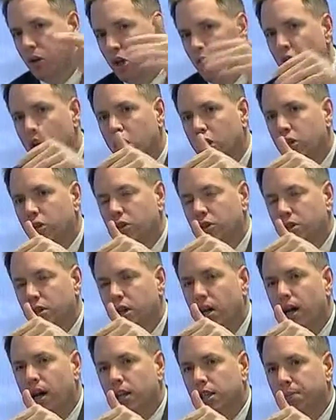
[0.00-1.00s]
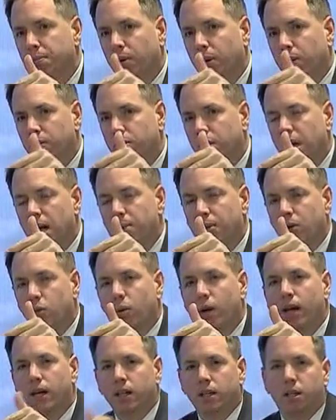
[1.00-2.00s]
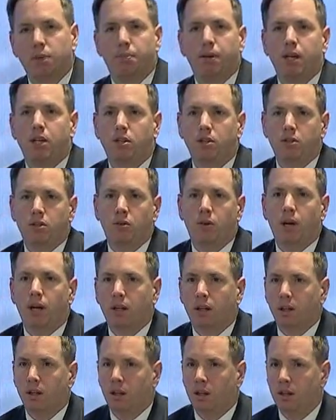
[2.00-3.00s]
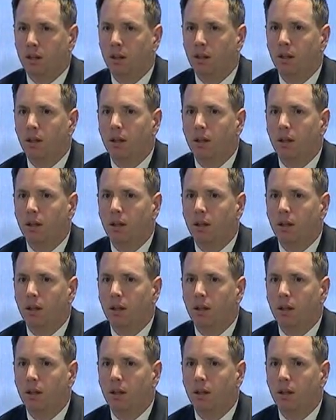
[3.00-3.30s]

doctors and hospitals coming right at the patients directly.